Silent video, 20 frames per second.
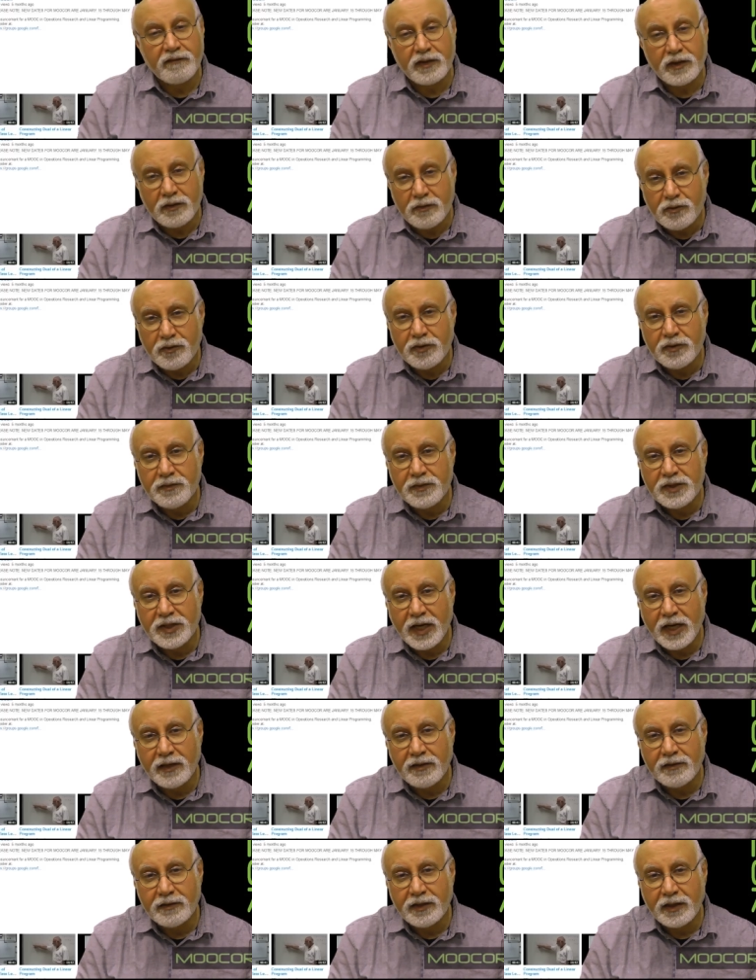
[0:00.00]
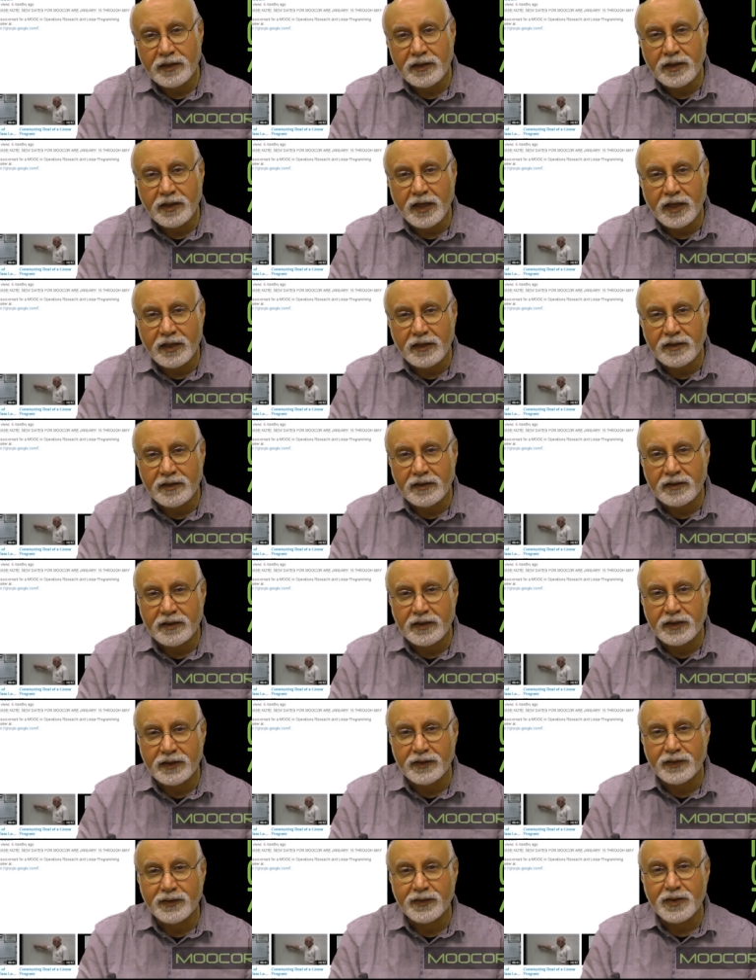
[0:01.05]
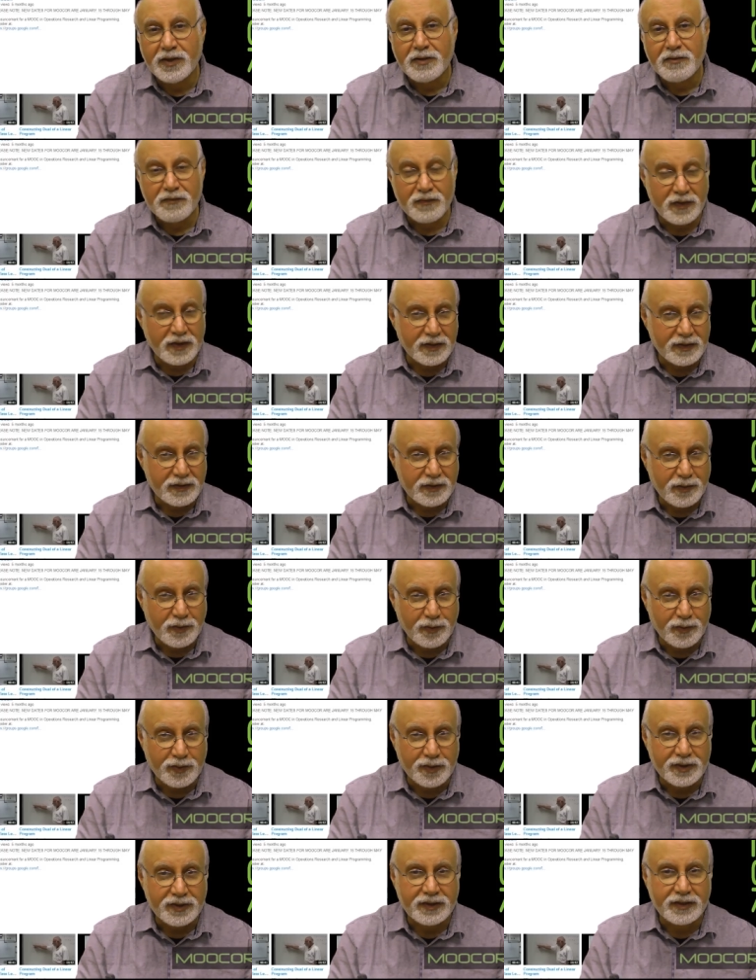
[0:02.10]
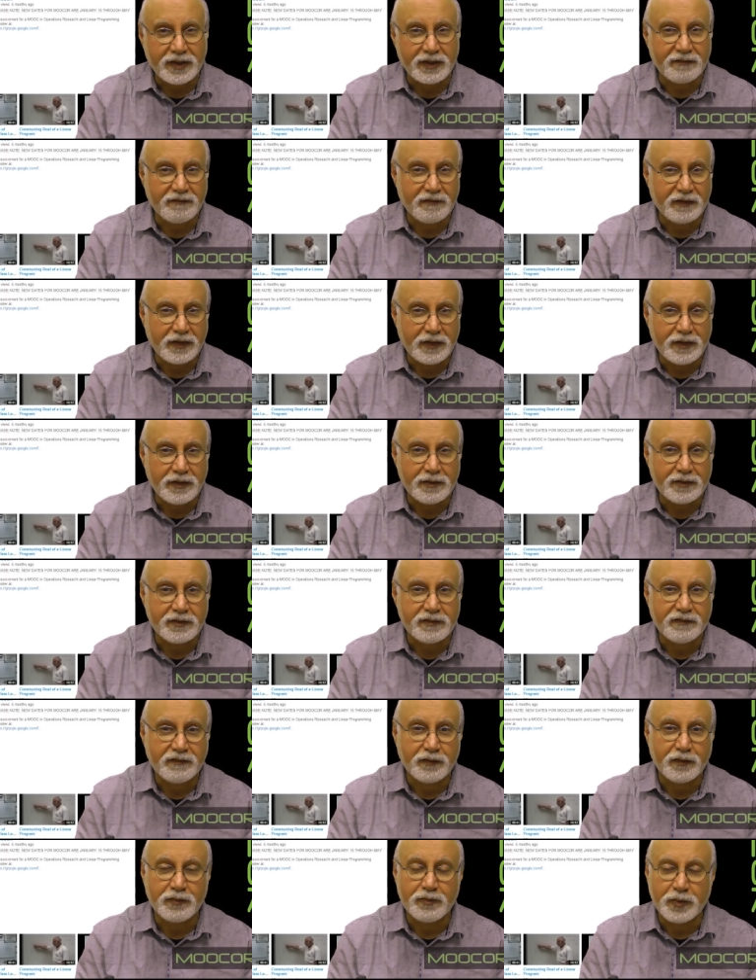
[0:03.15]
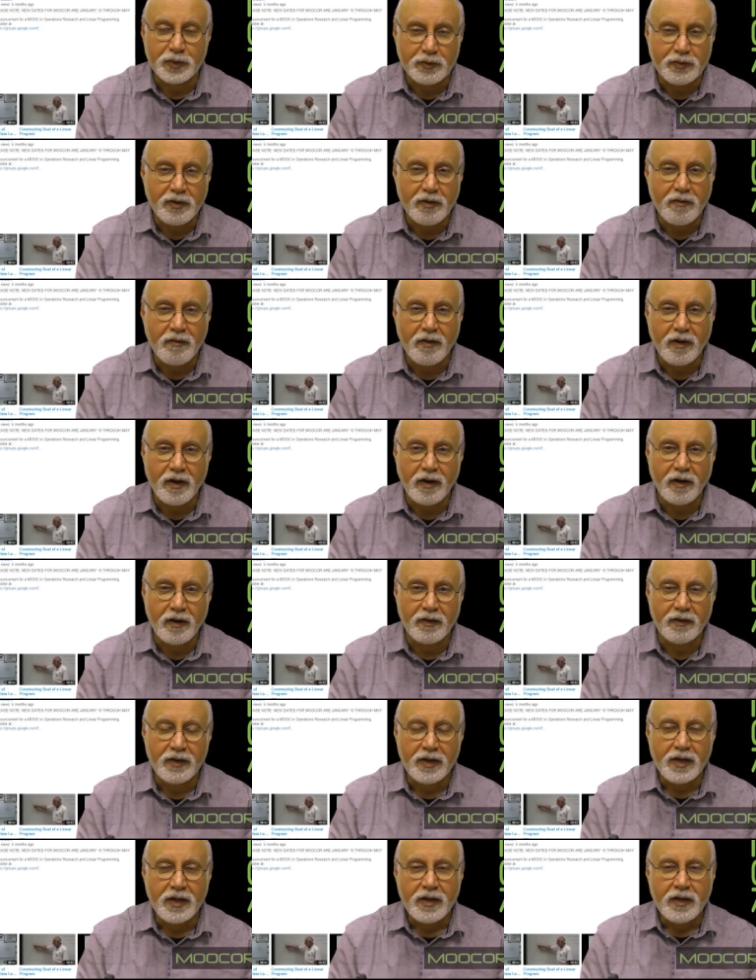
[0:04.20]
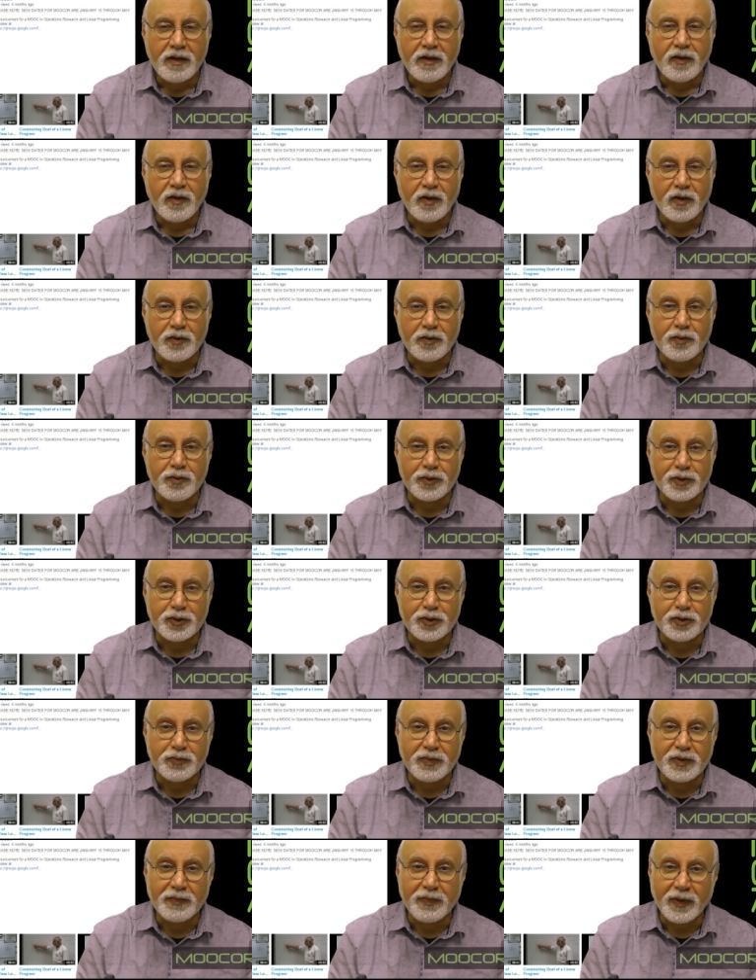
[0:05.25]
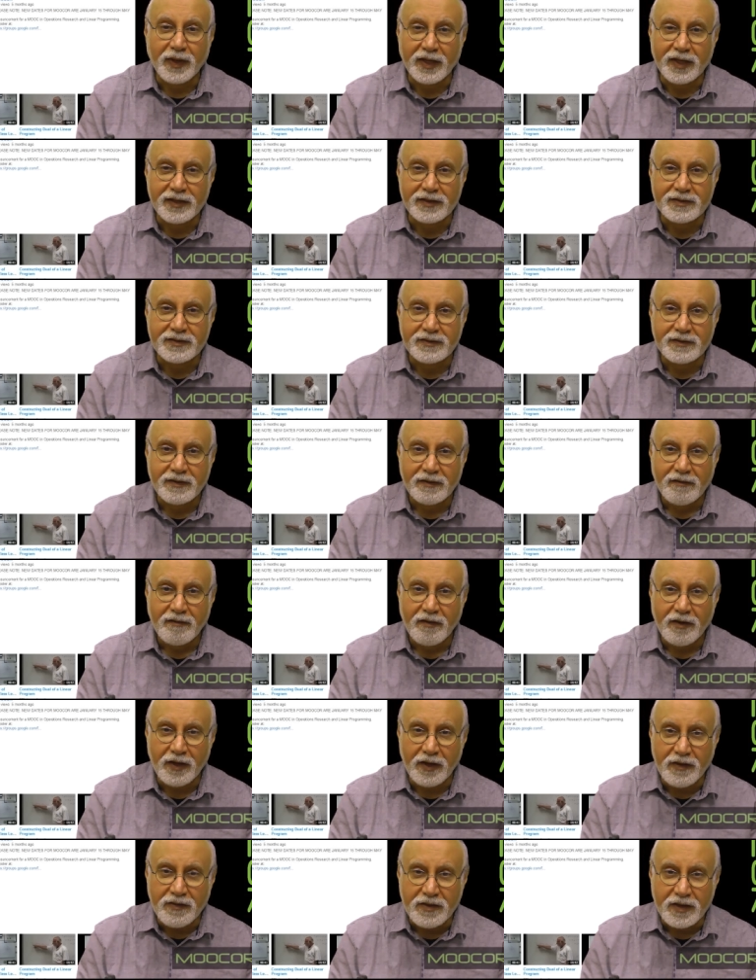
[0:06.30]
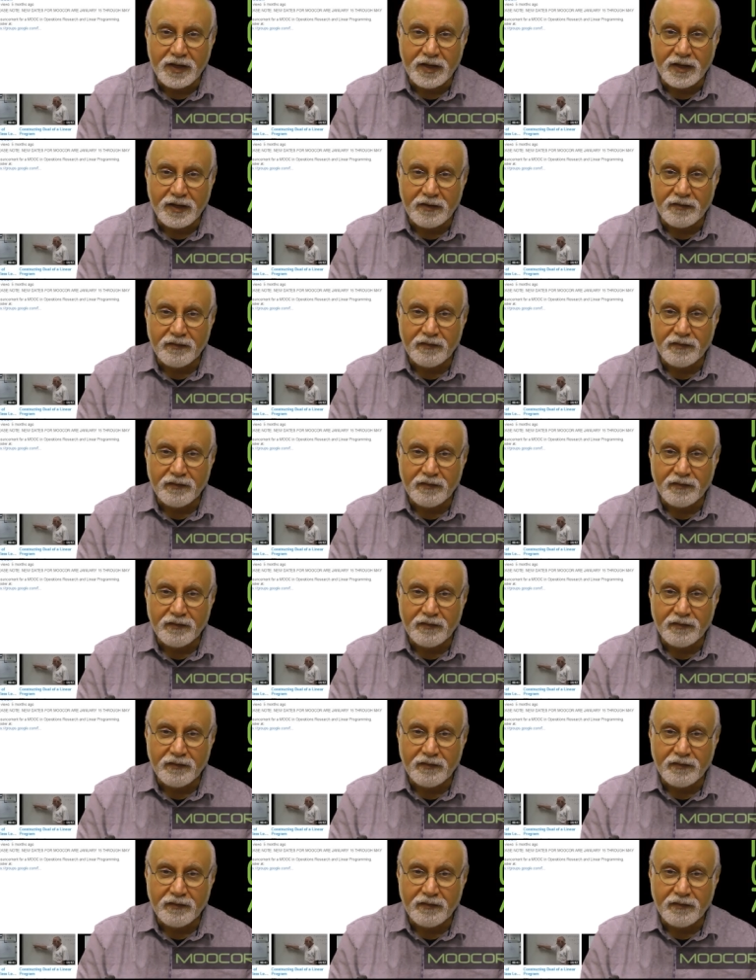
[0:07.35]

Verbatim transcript: a YouTube channel dedicated to this course that videos for MOOC OR are are going to be placed in there.